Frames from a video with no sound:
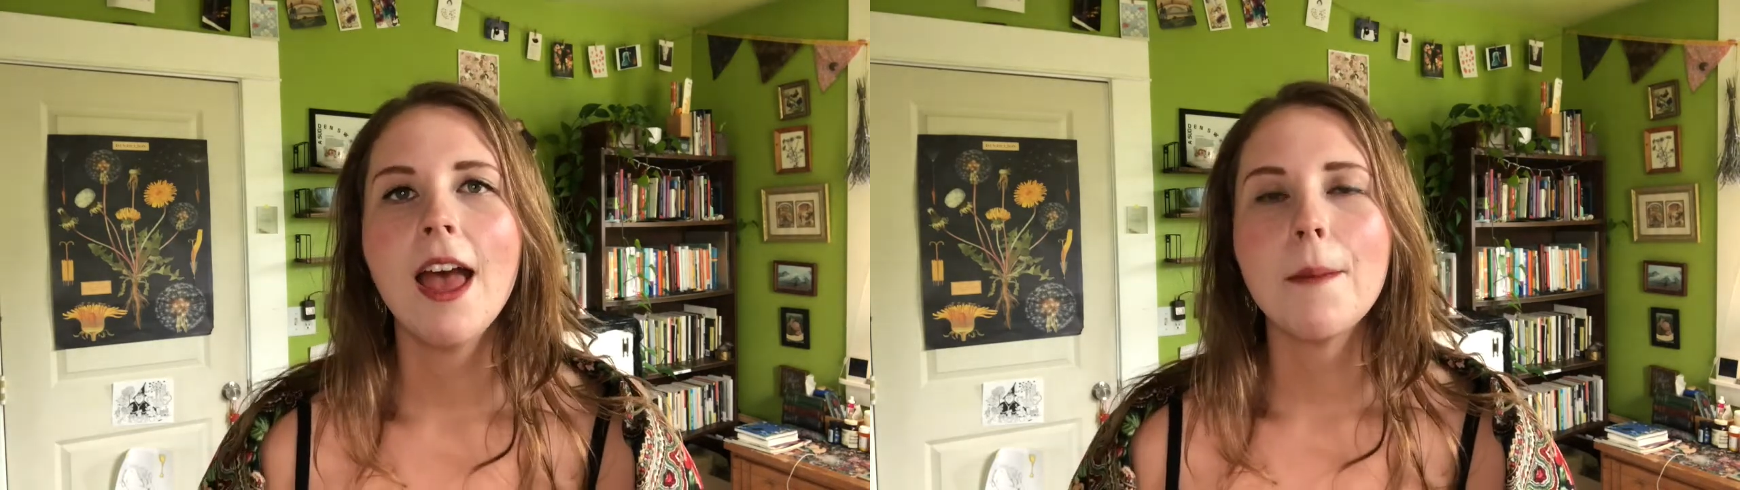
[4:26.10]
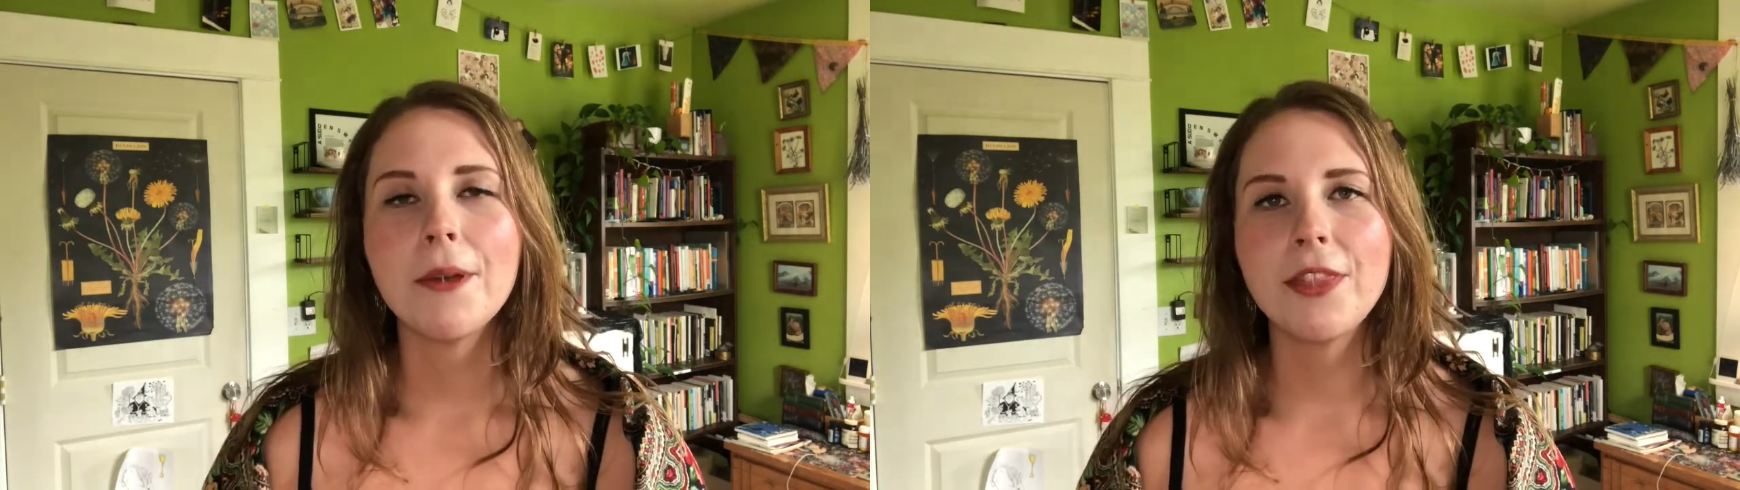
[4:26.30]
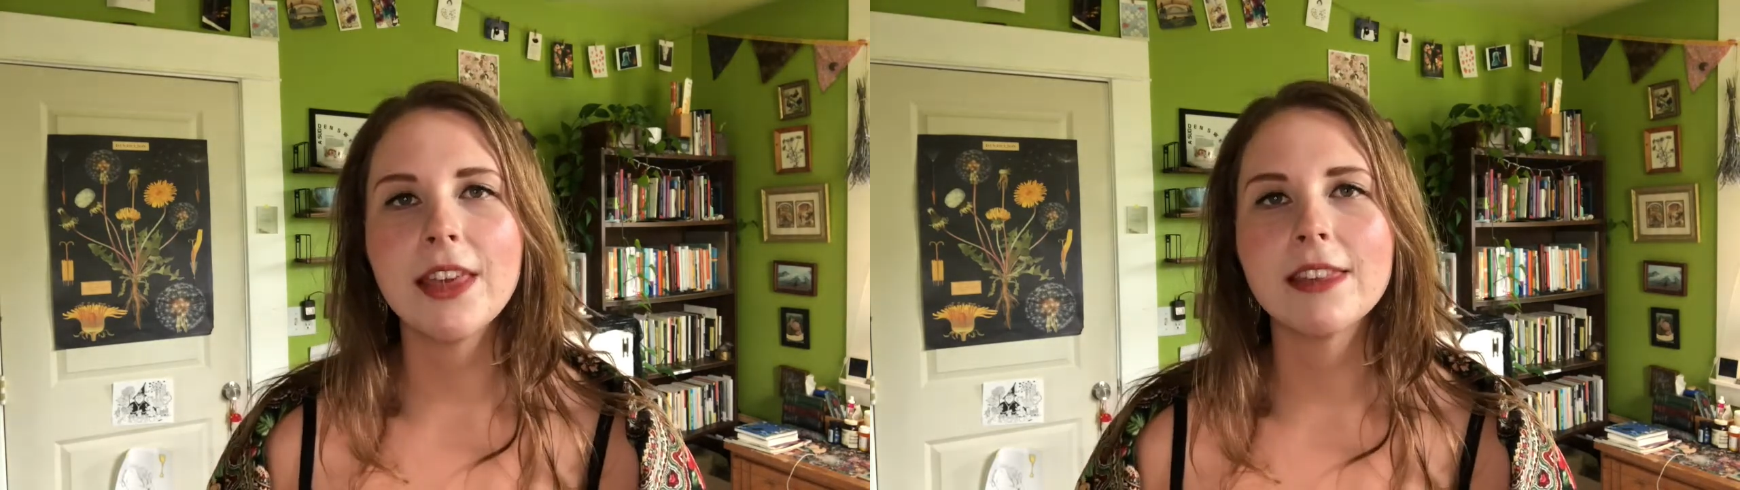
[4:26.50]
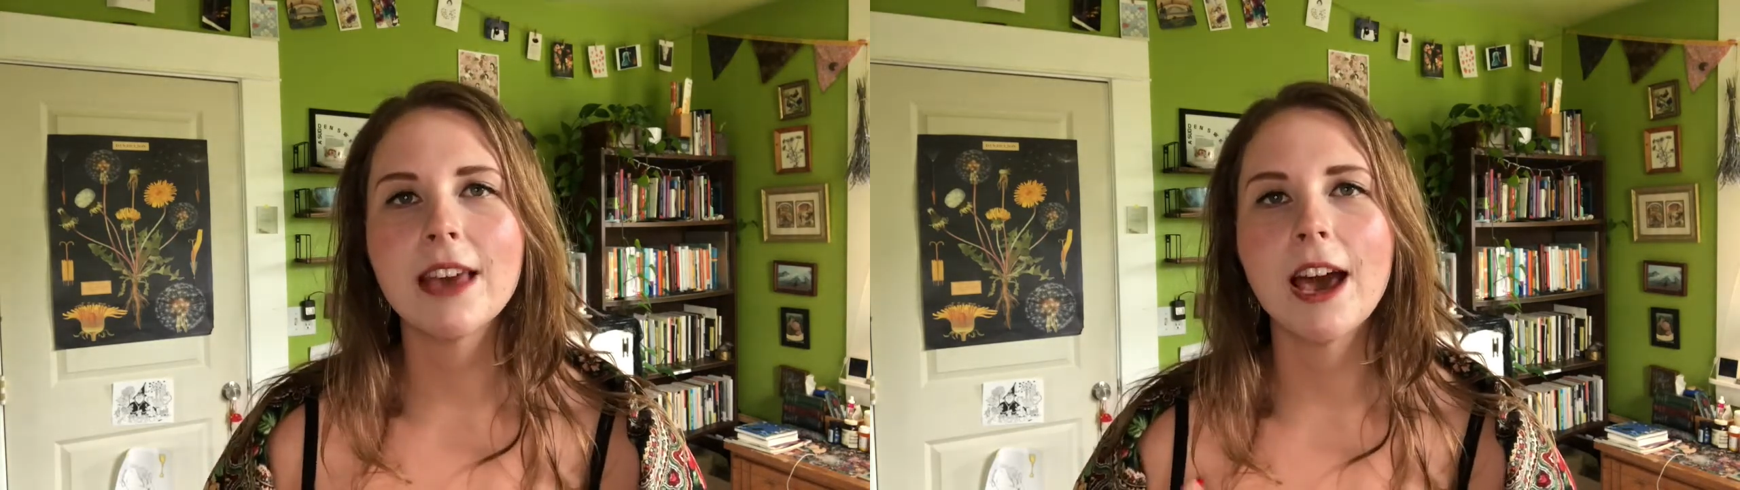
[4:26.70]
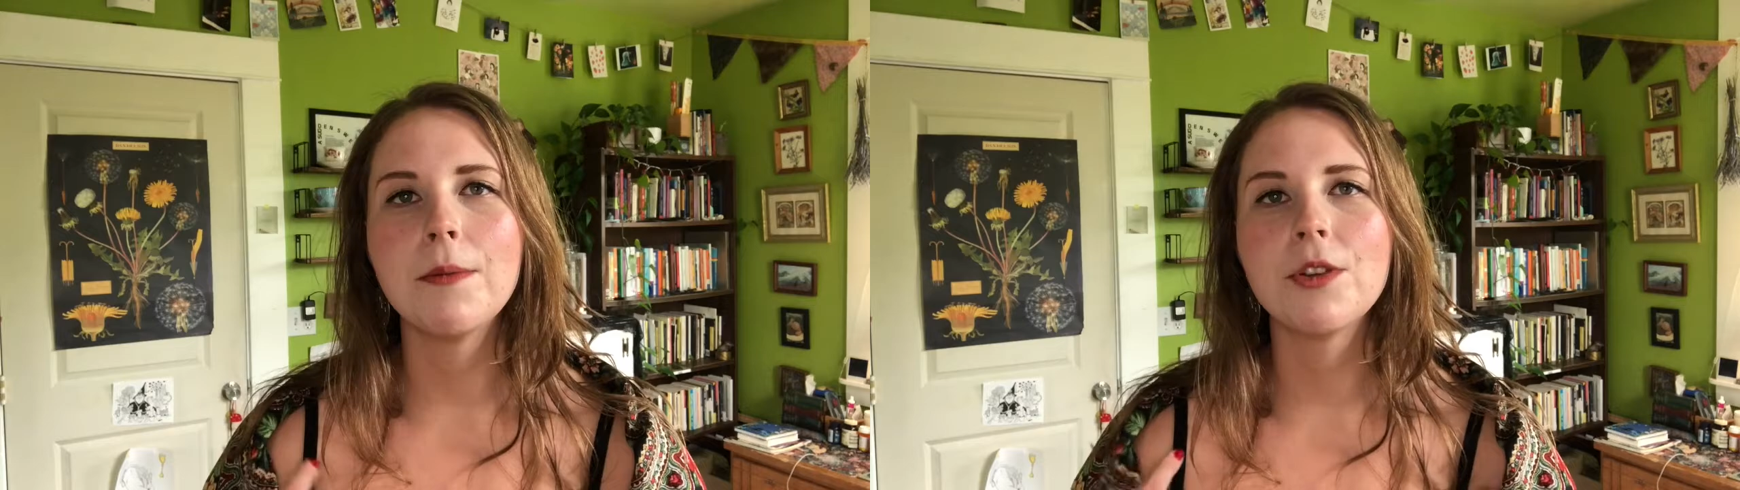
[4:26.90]
but this
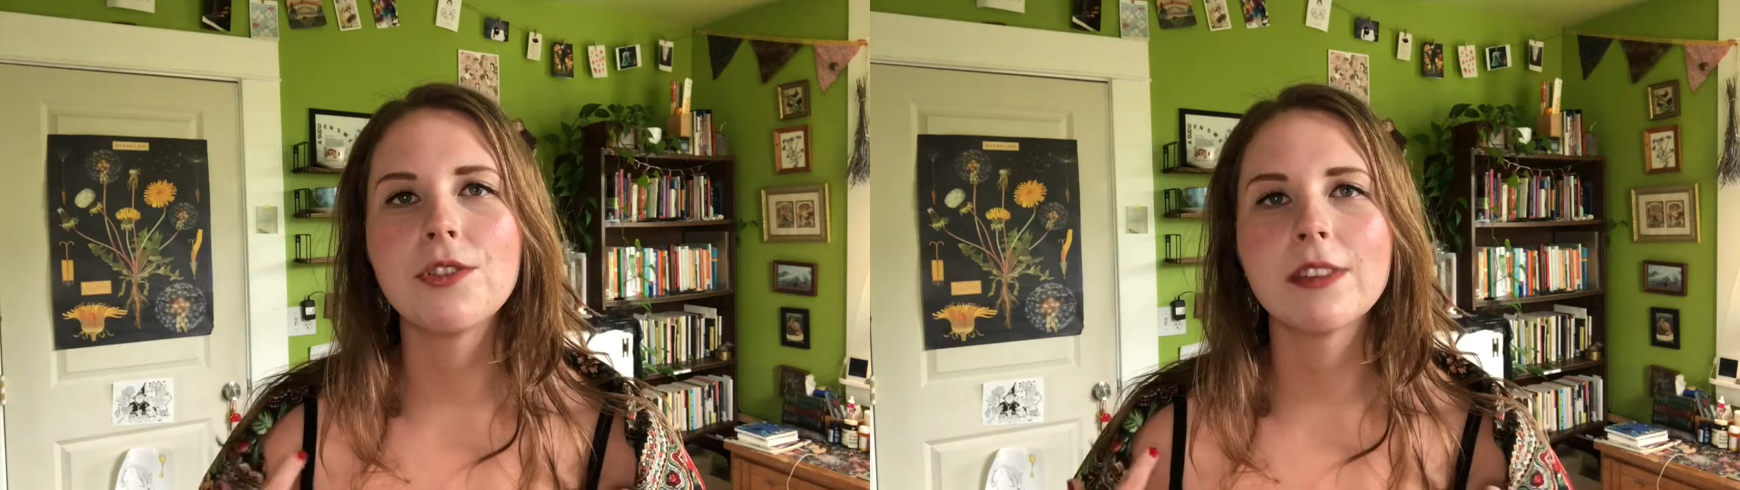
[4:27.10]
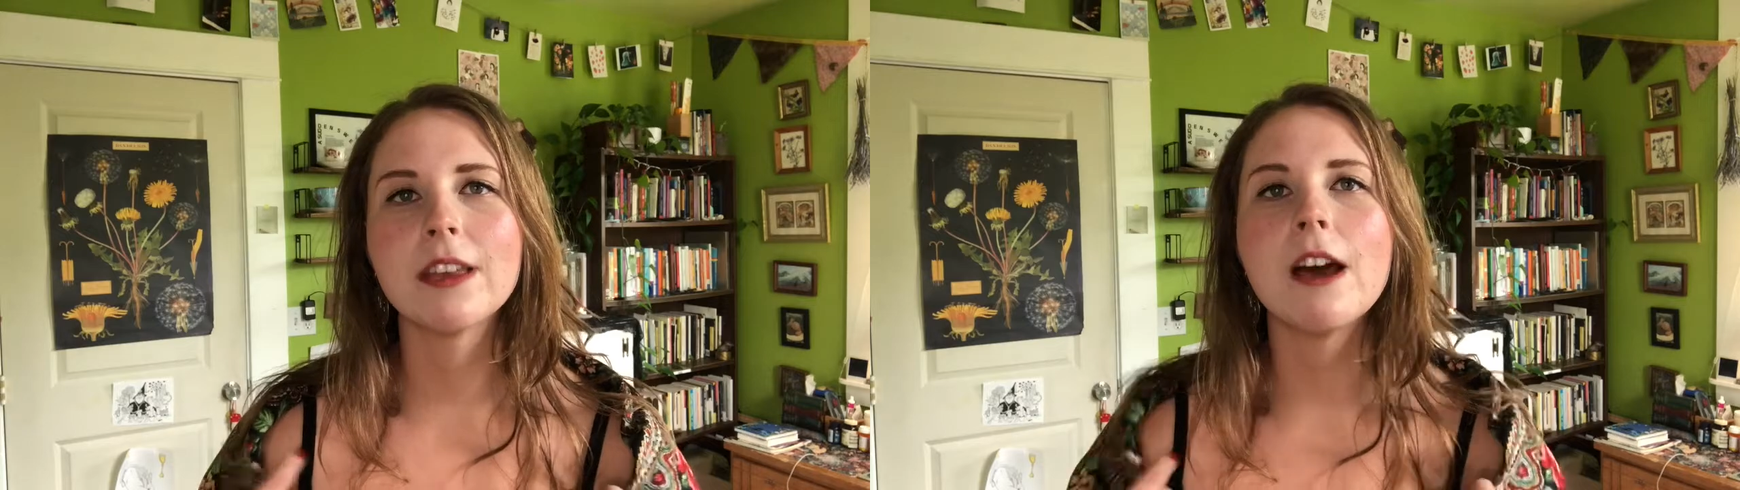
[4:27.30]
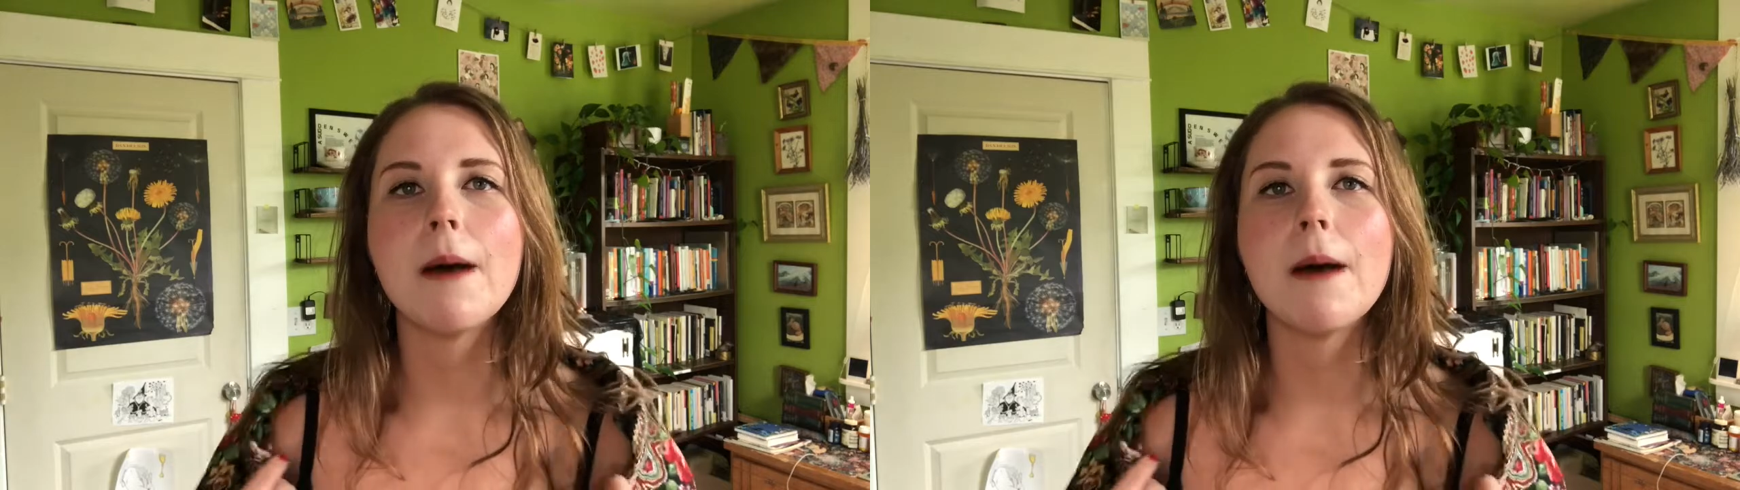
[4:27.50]
time you're just going to